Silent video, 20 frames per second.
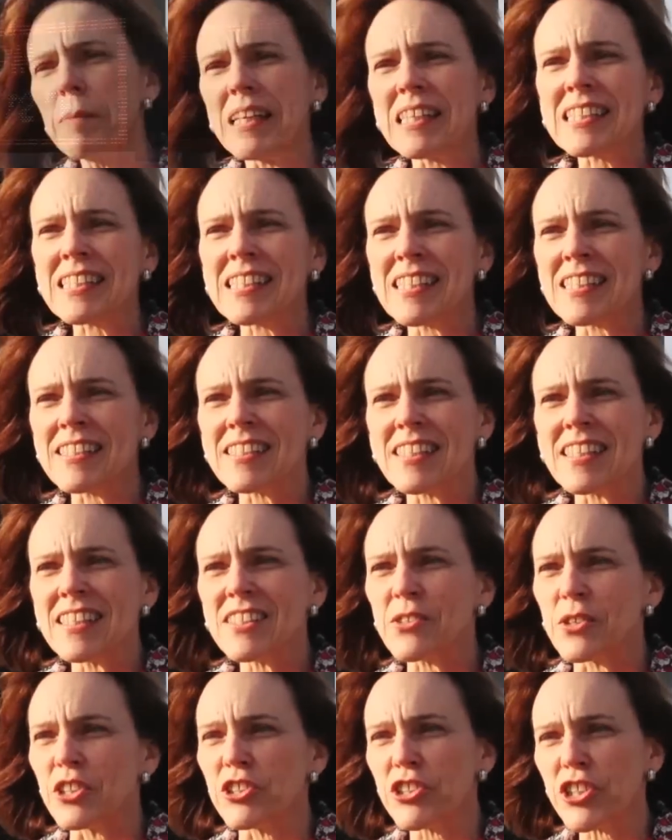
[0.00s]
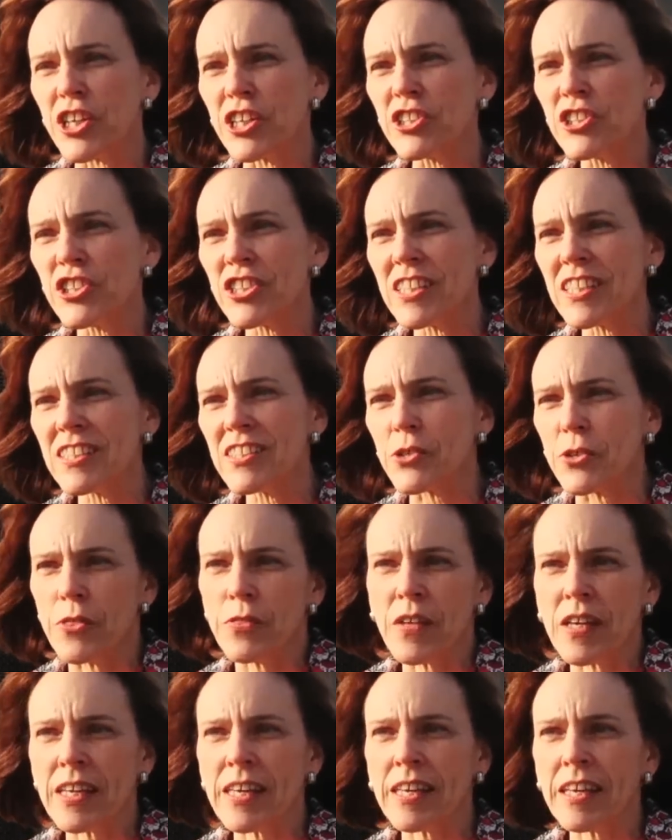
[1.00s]
businesses or churches
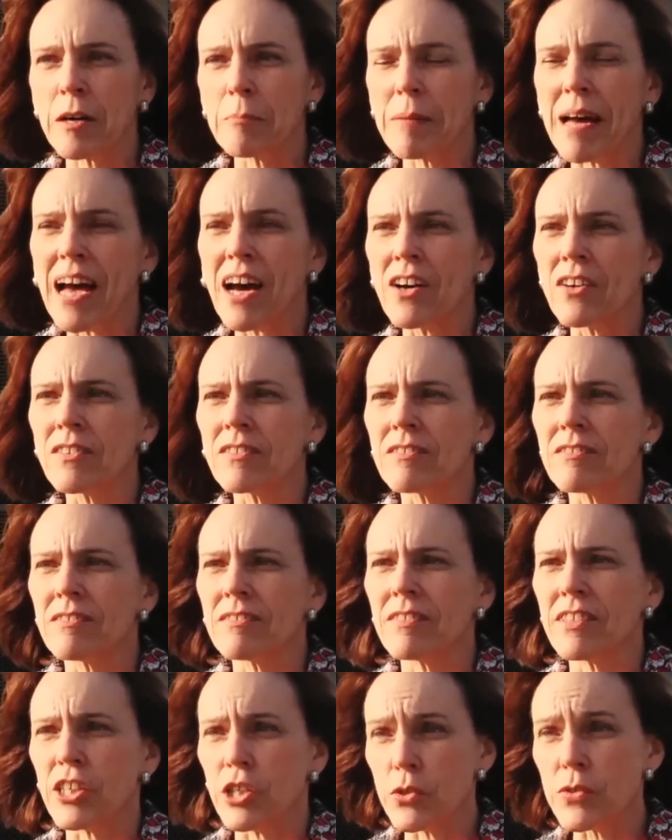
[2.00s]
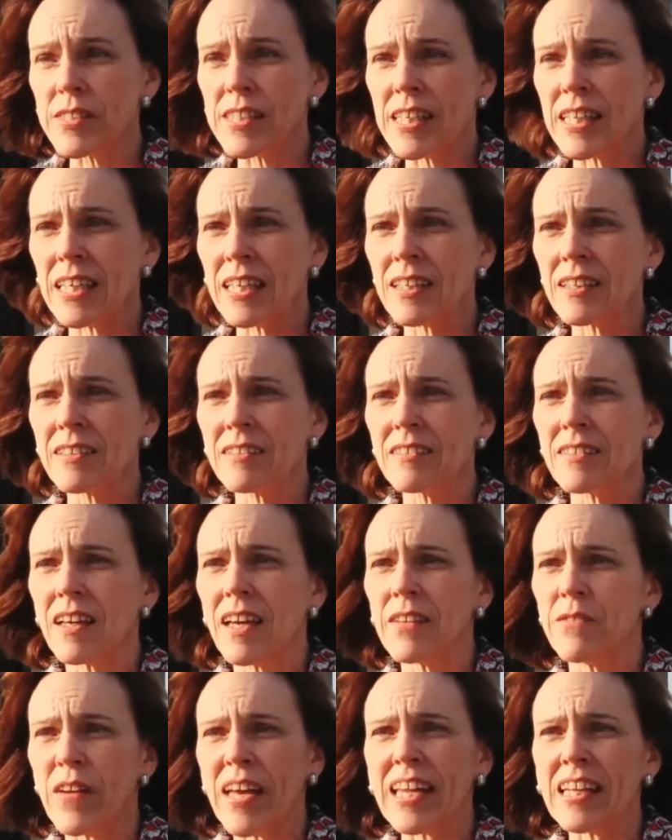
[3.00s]
are thinking about using
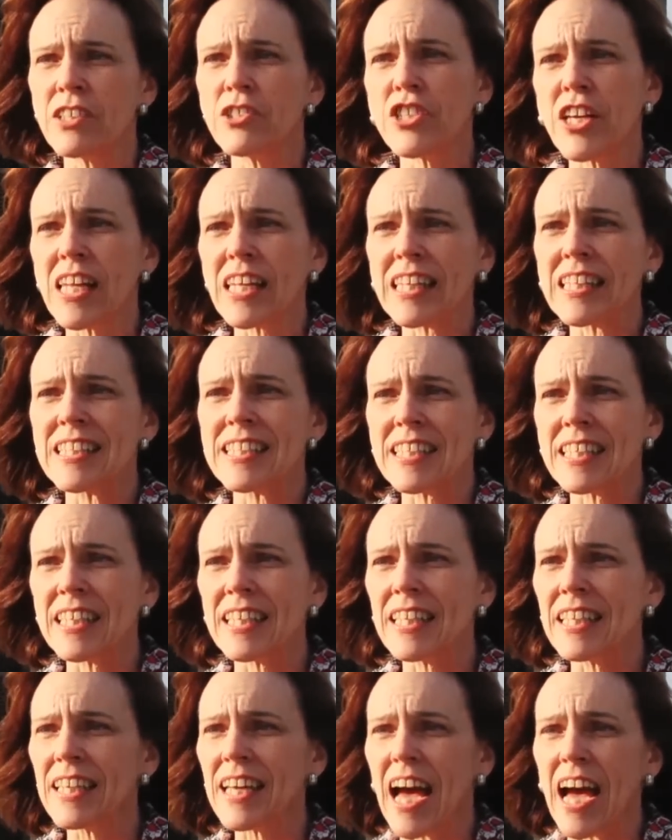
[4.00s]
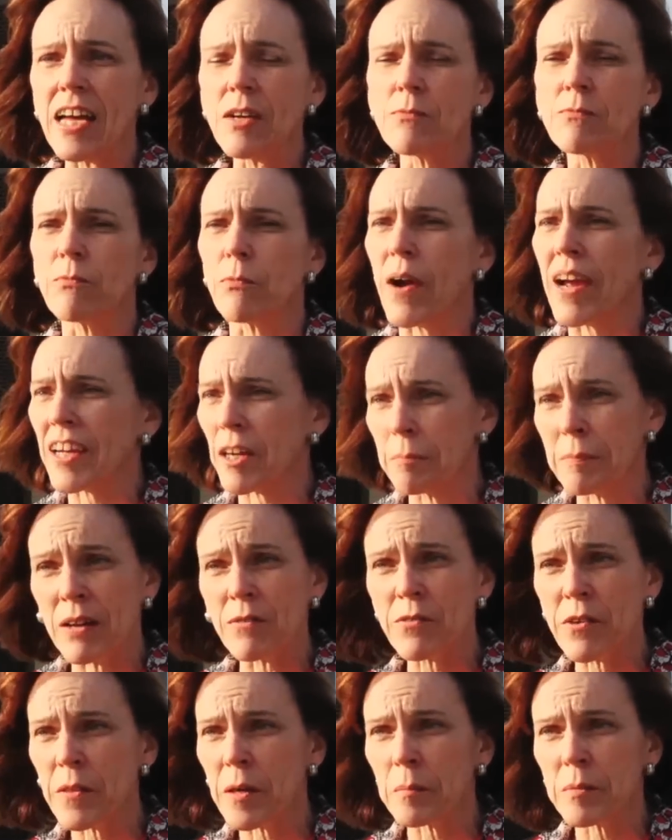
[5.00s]
Advantage LED, I'd
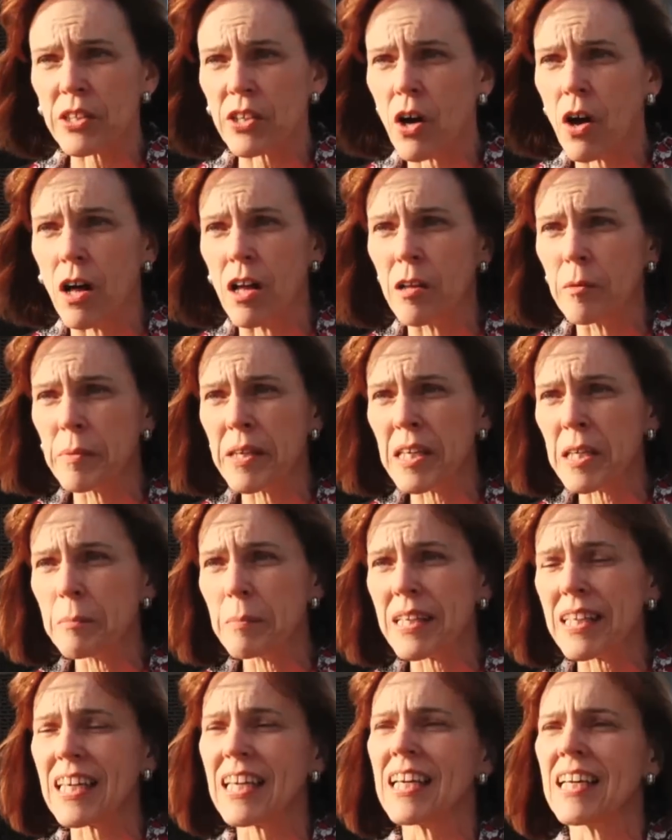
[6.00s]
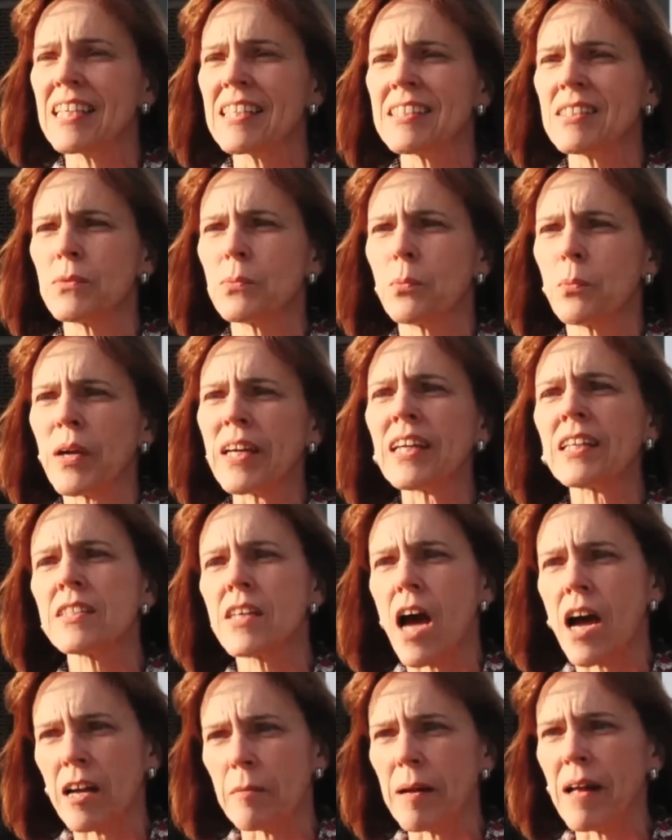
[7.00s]
recommend for them to call me, because we
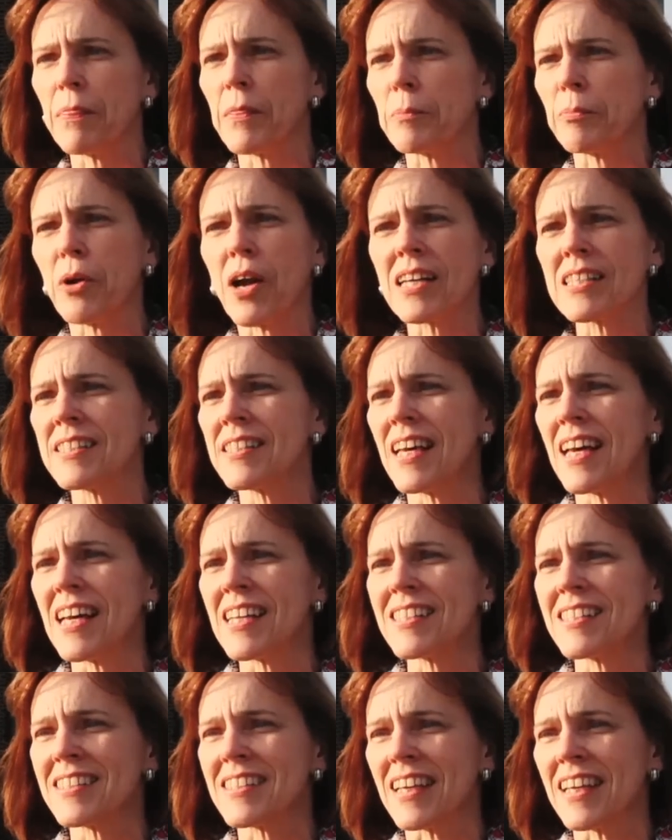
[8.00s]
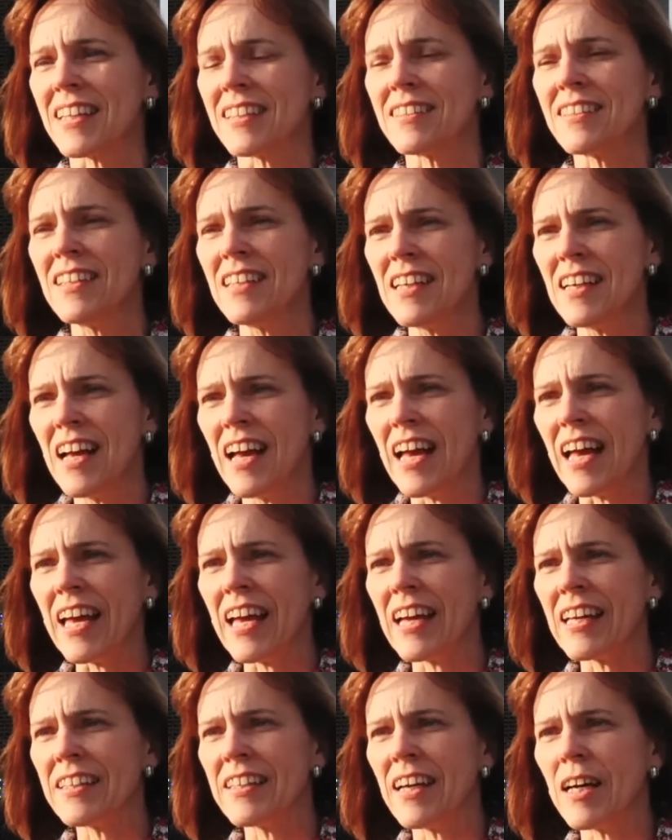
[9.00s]
can talk about the process
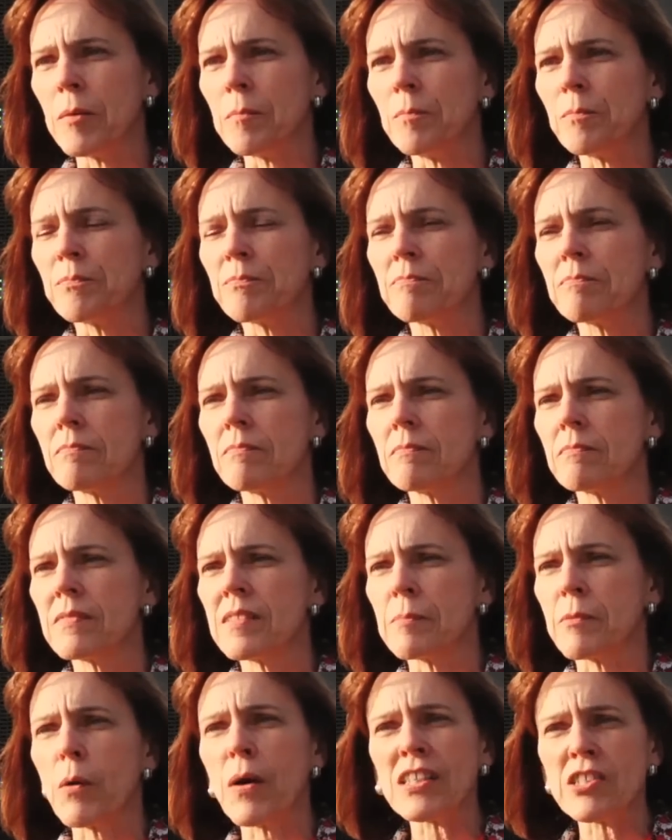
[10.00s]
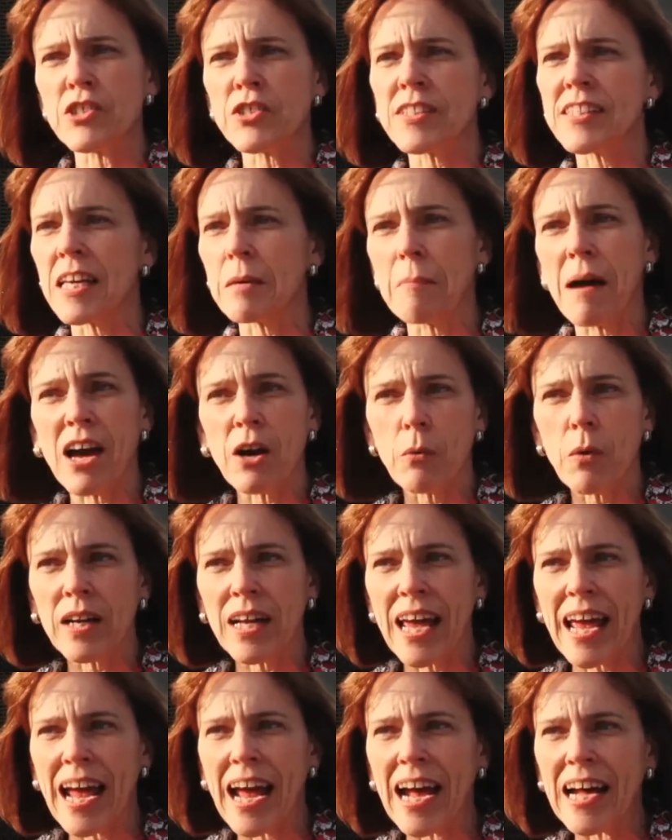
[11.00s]
and some questions they might
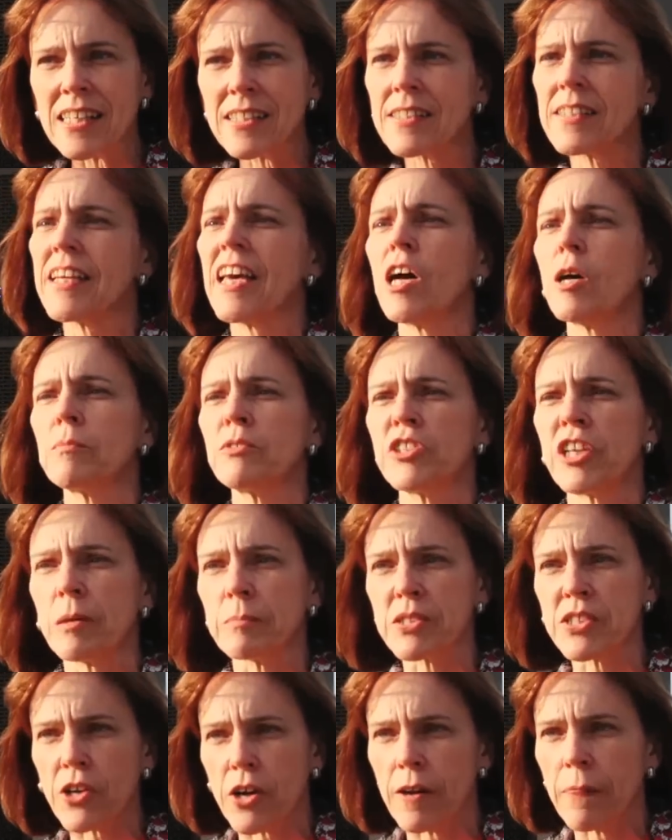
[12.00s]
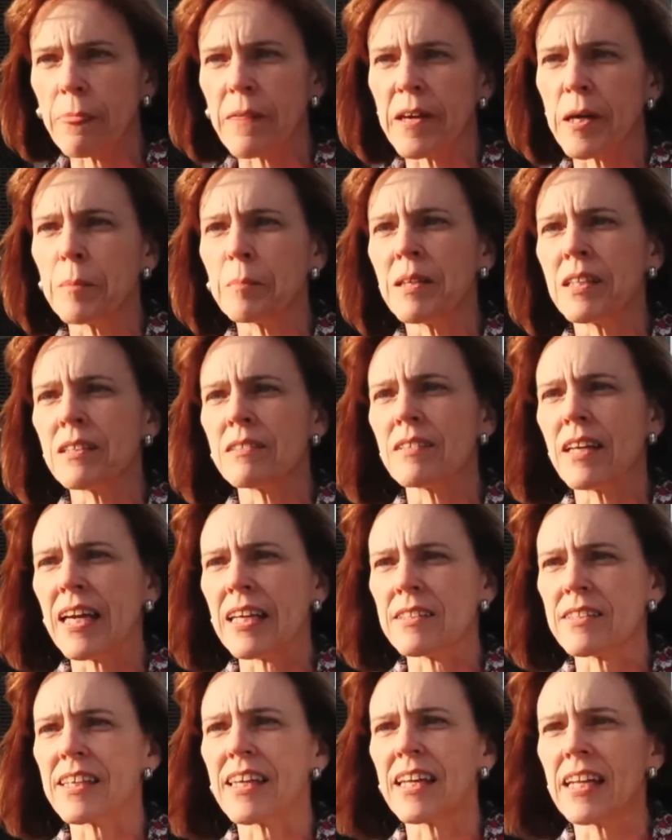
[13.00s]
want to ask to help jumpstart them
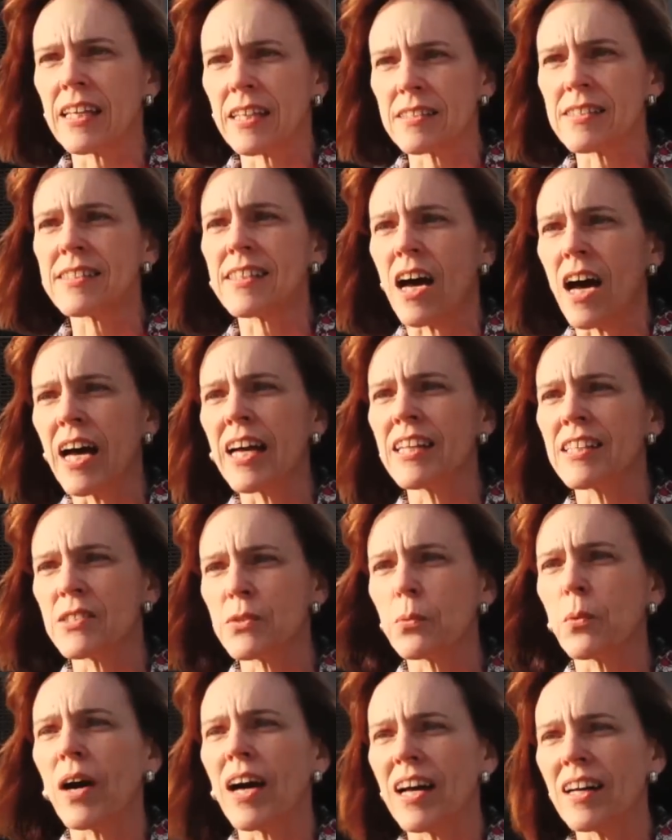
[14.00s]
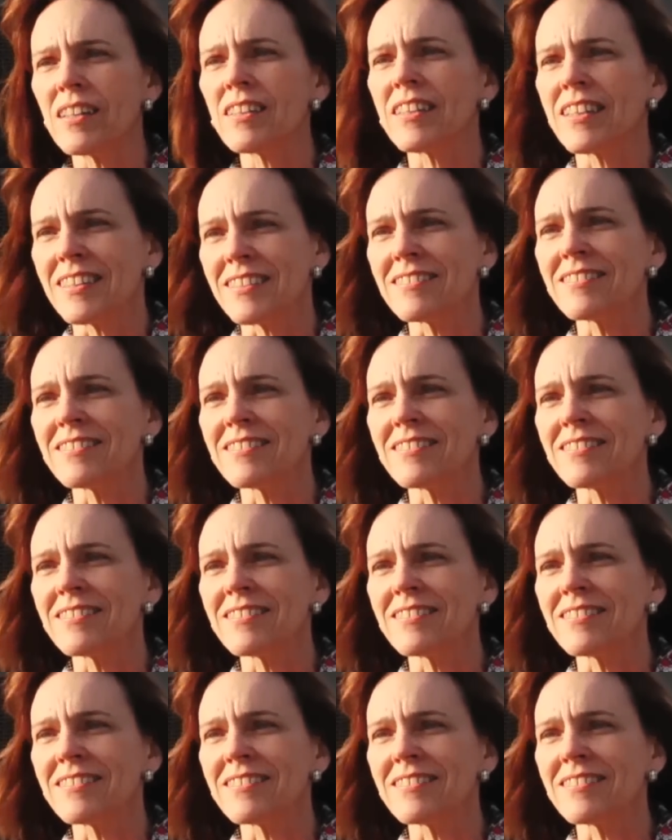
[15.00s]
into getting a sign as well.